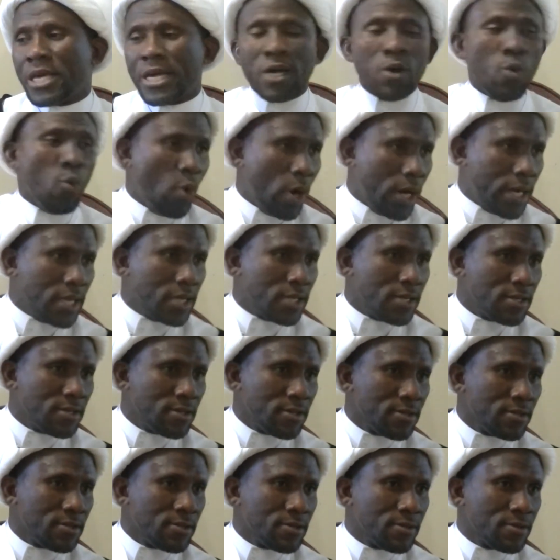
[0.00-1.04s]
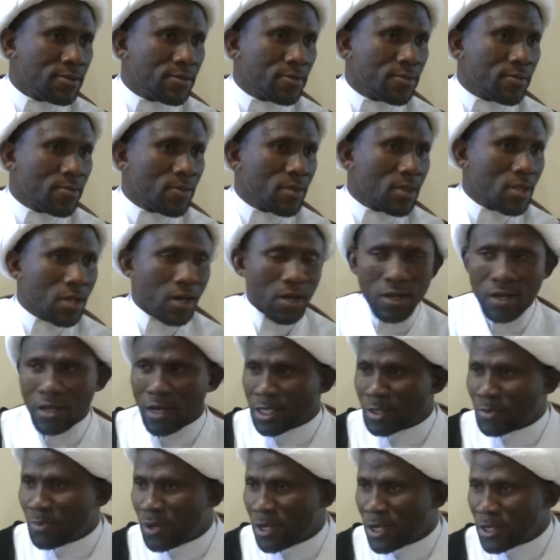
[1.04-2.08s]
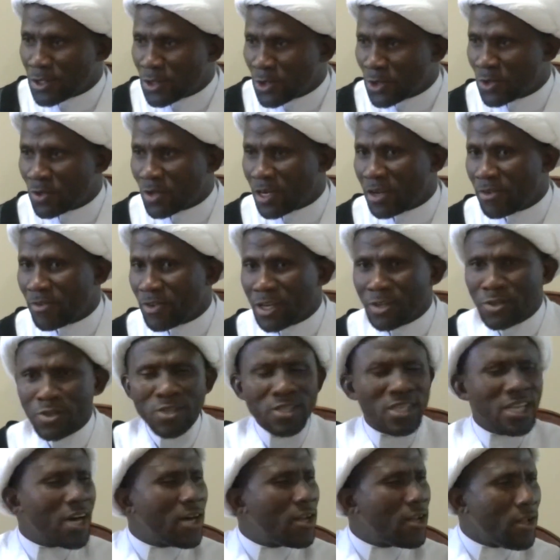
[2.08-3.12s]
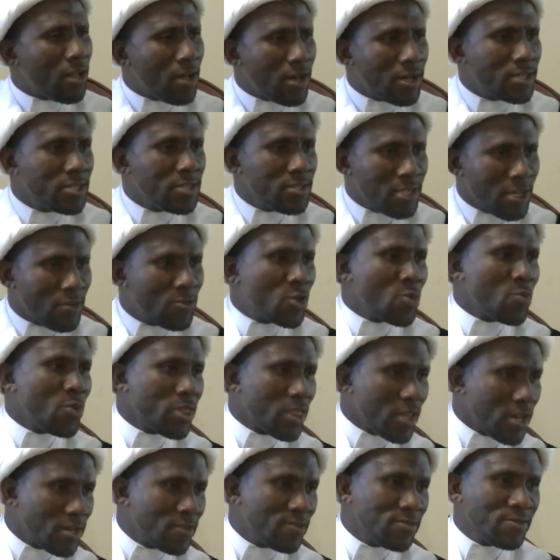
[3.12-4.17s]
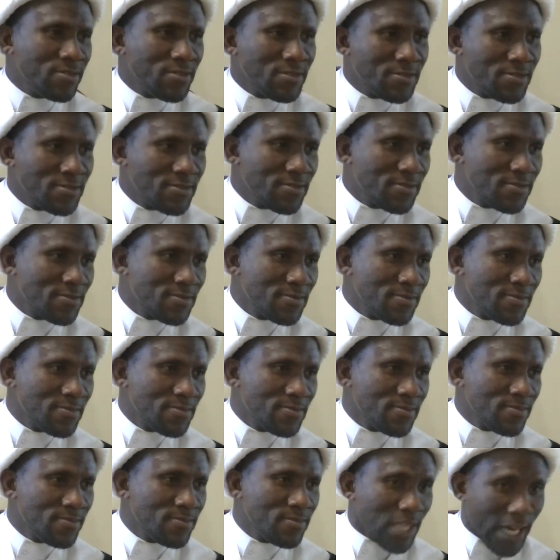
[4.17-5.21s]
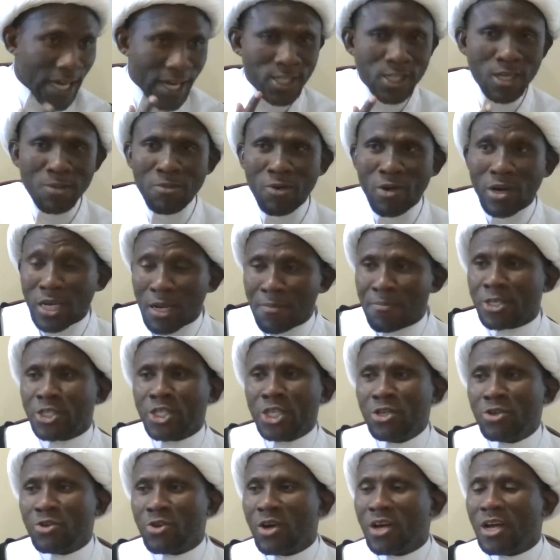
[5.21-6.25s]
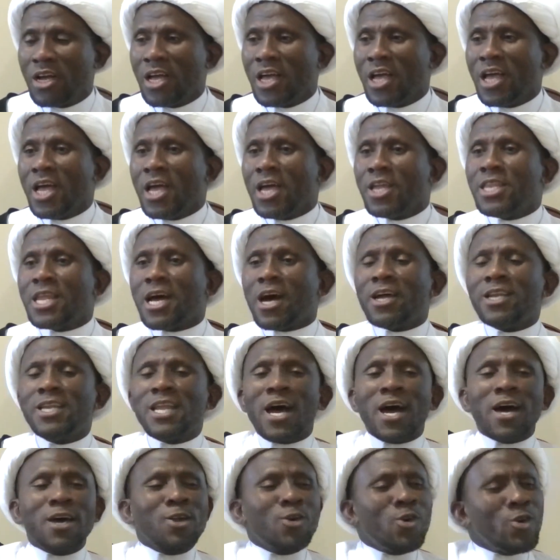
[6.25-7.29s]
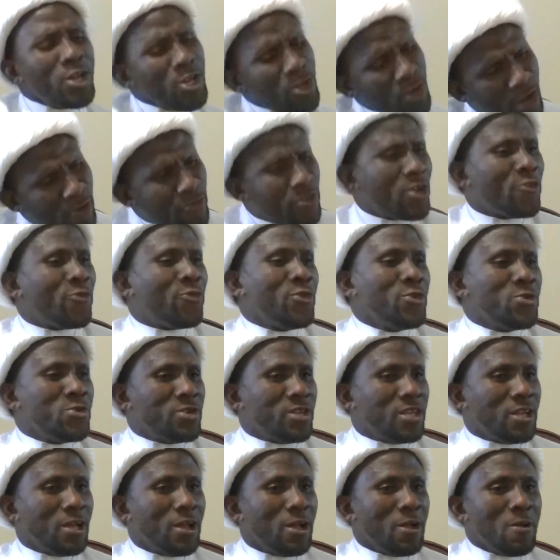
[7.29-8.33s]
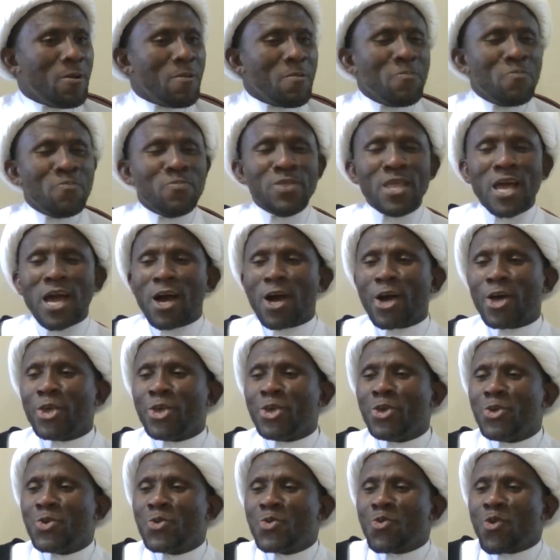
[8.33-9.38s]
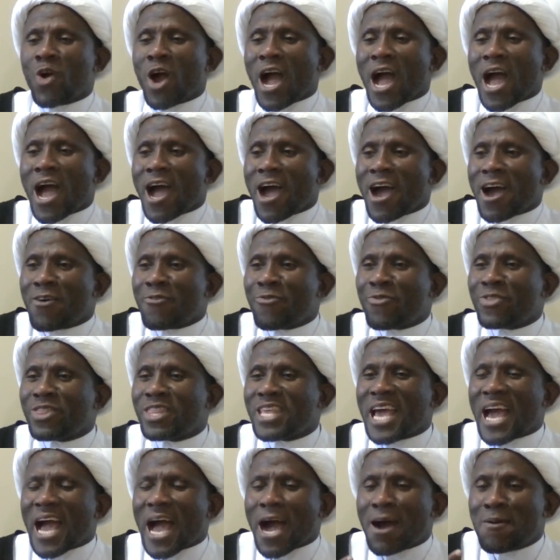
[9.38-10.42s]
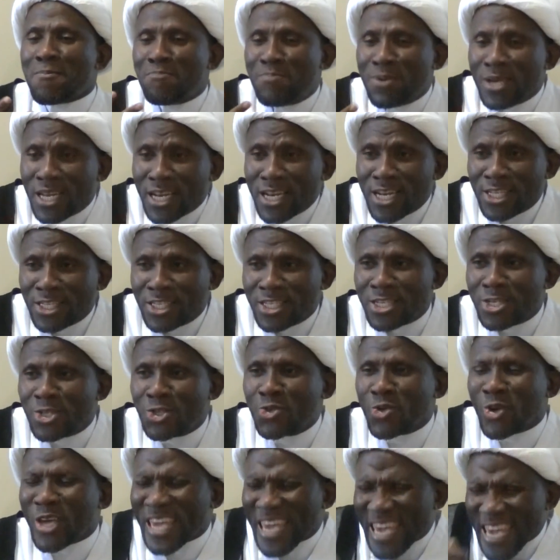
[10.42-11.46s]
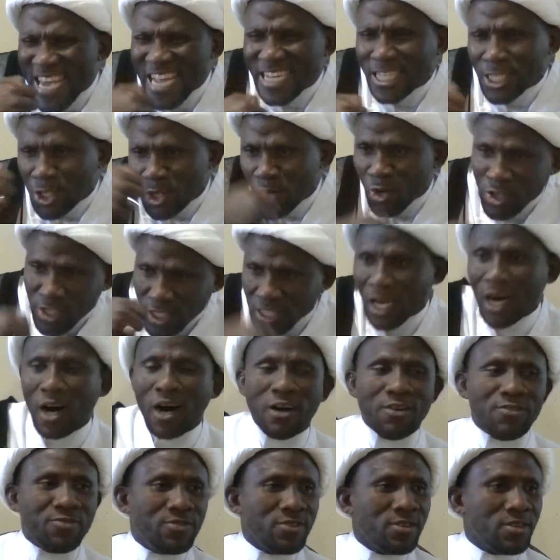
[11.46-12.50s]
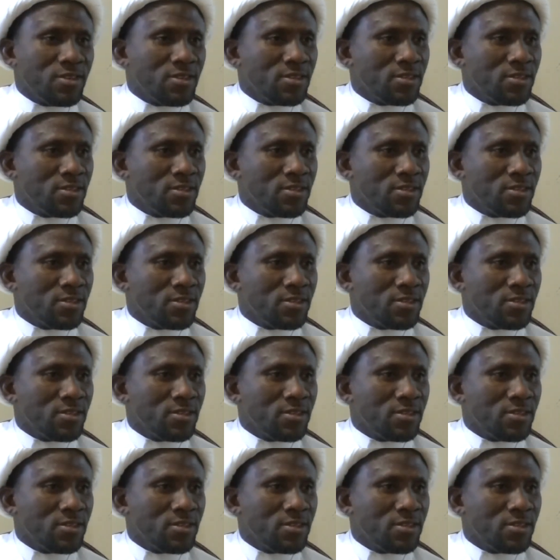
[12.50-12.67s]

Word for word: they get one. Allah bless you to have even Allah deserves to be That is number one. Number two, now not only you have the food, now you have the ability to eat yourself.